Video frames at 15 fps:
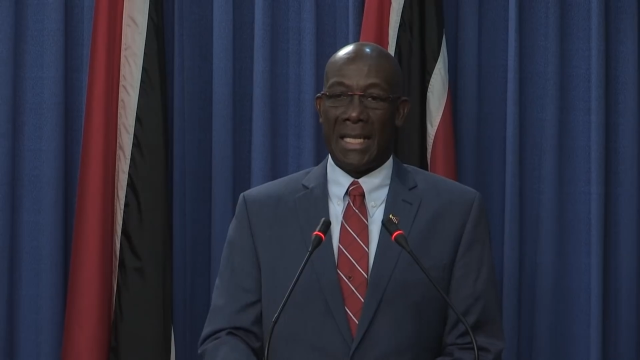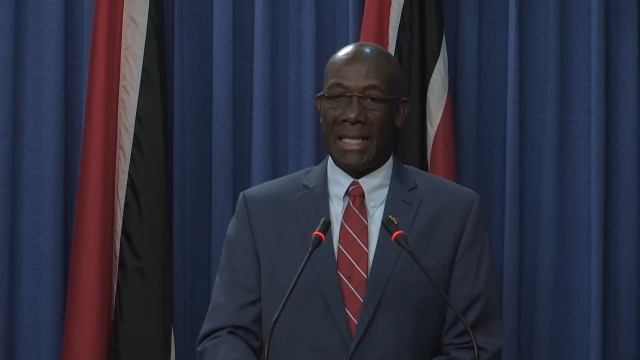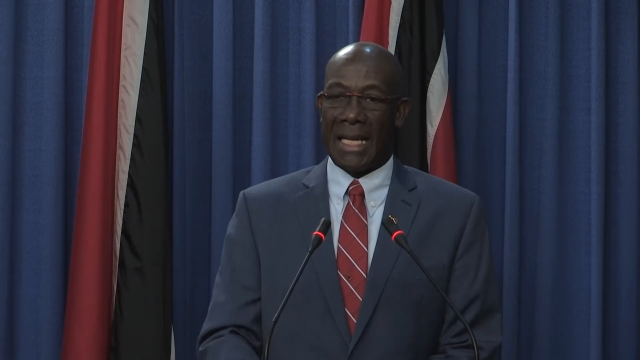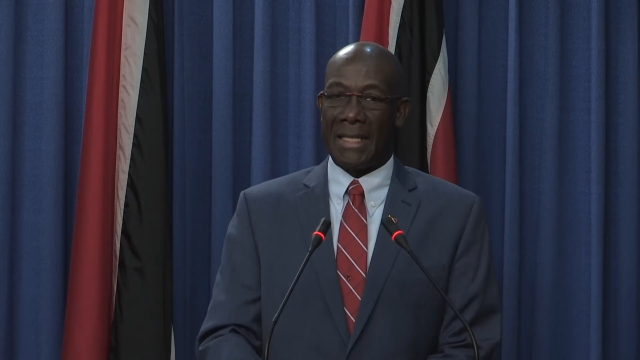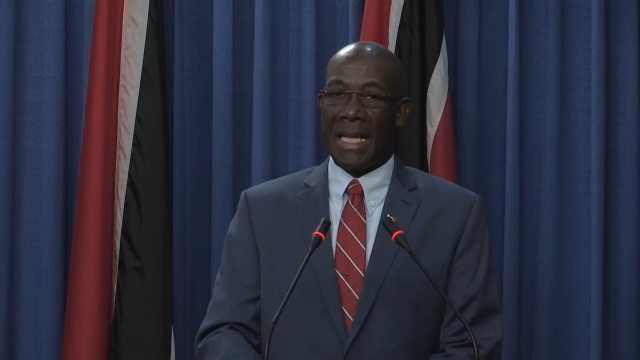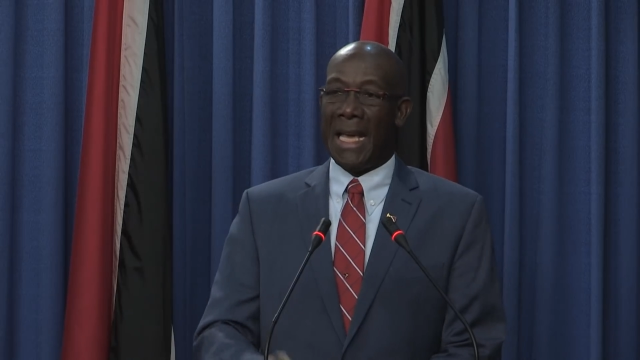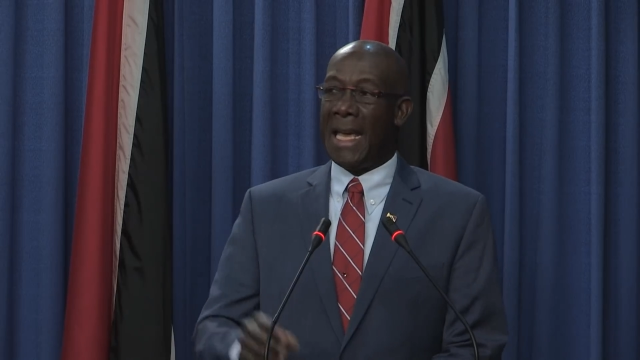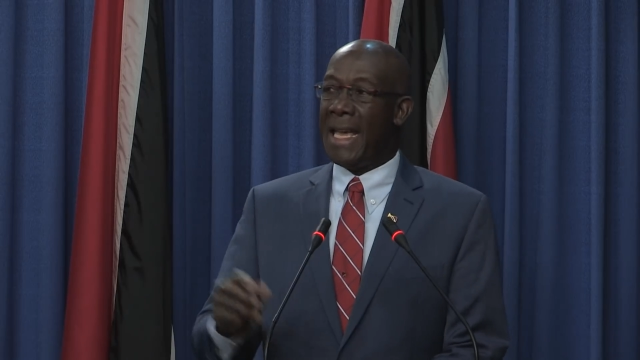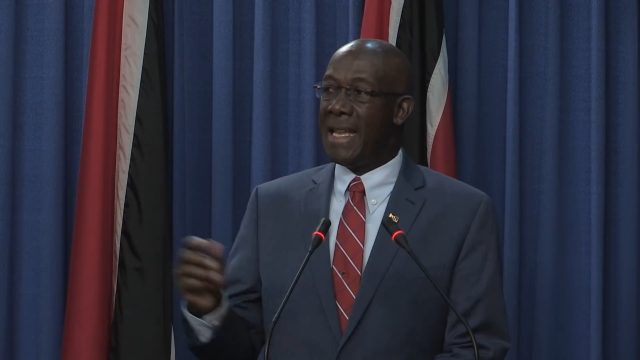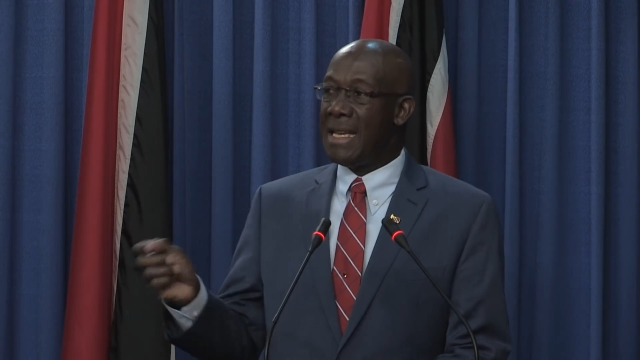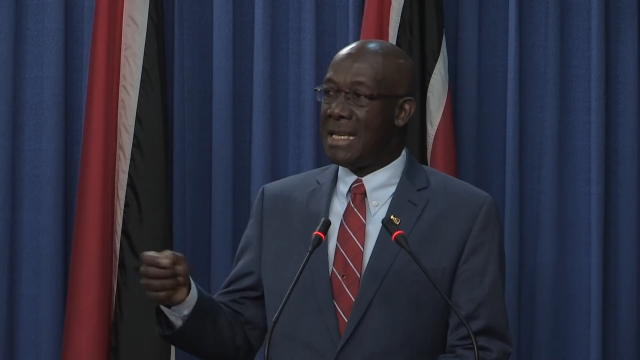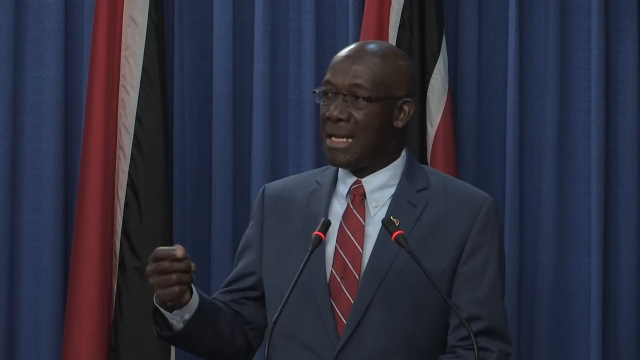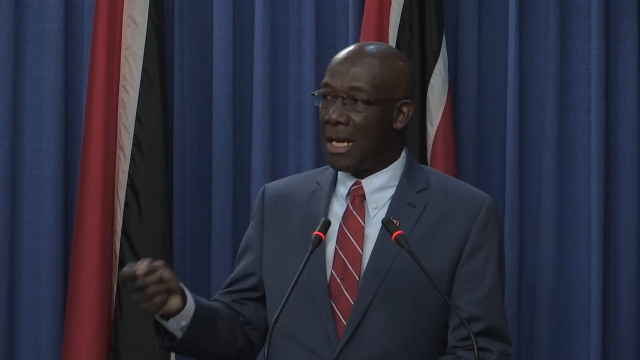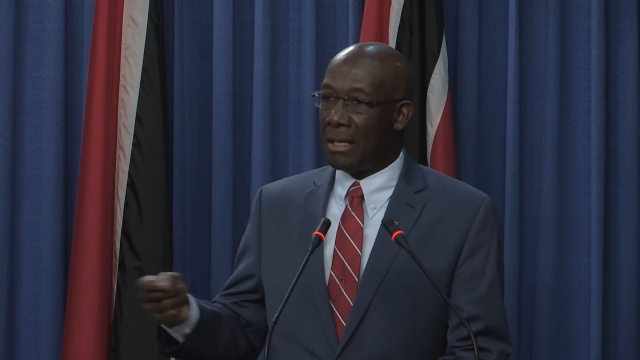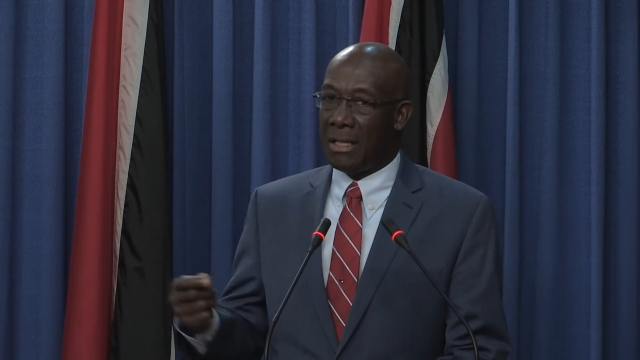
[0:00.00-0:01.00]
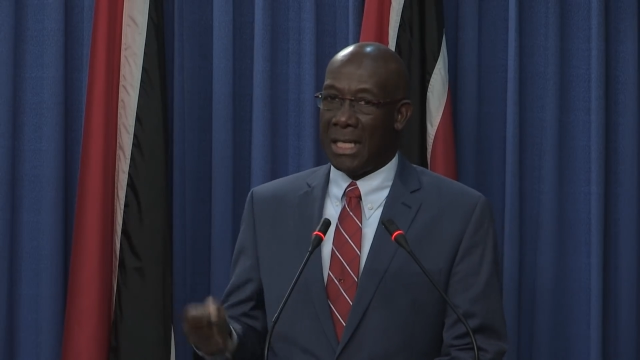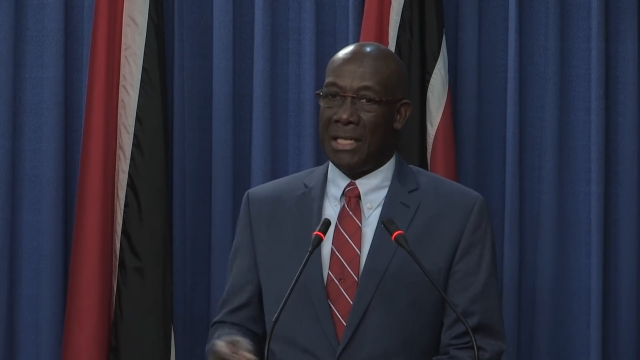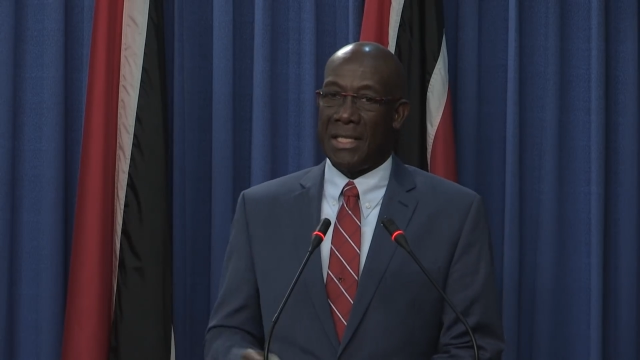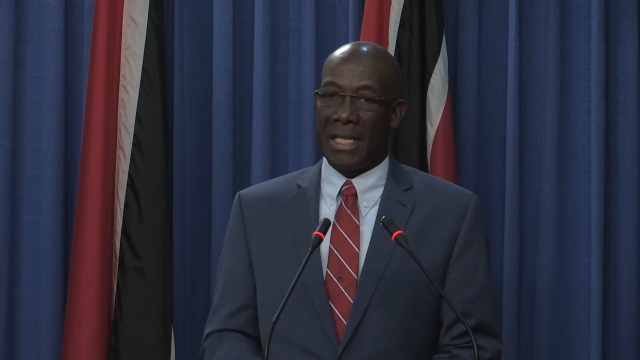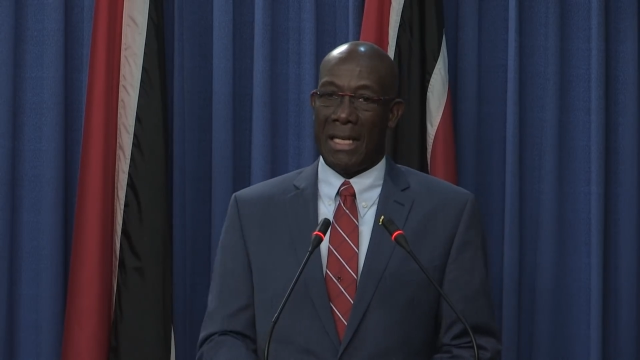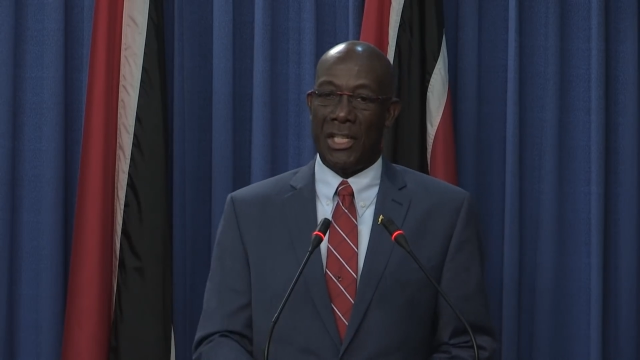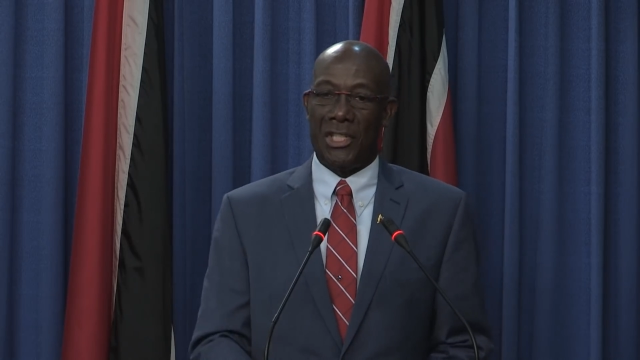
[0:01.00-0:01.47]
that hindered
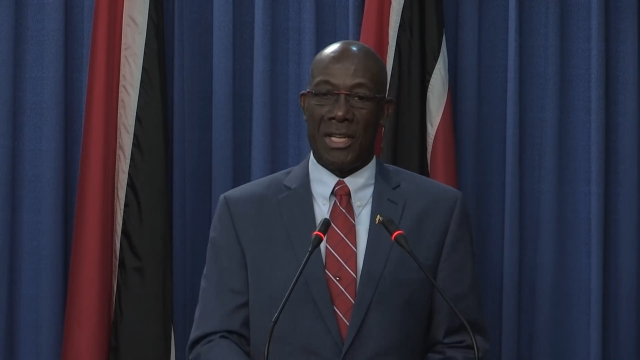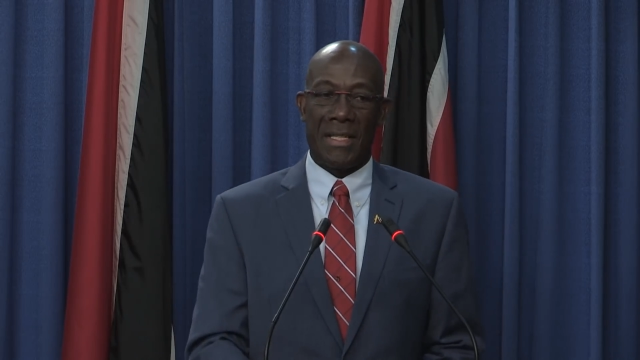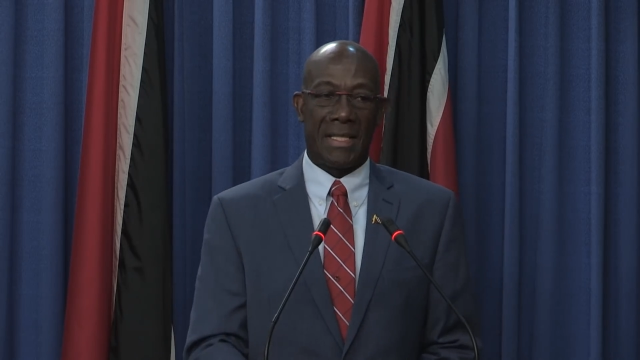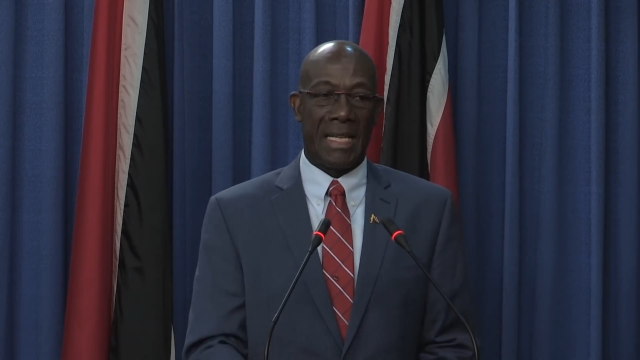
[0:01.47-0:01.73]
intelligence